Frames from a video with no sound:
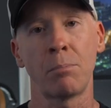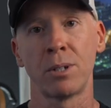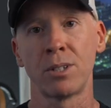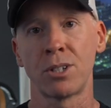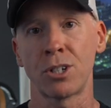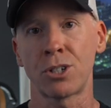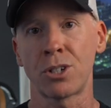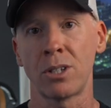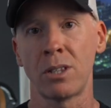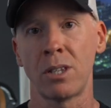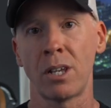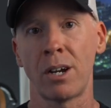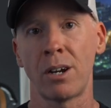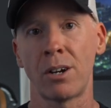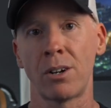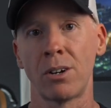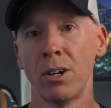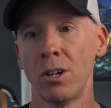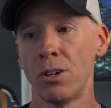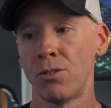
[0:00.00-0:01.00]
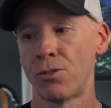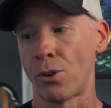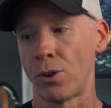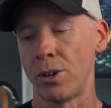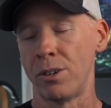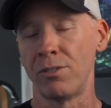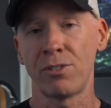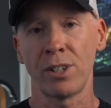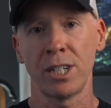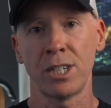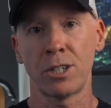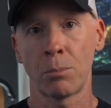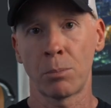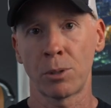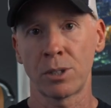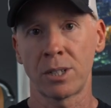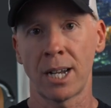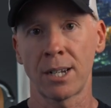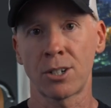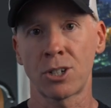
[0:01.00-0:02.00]
position there for inflation
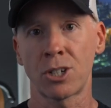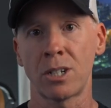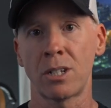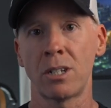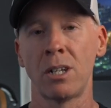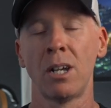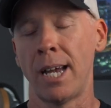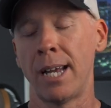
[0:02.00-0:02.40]
protection,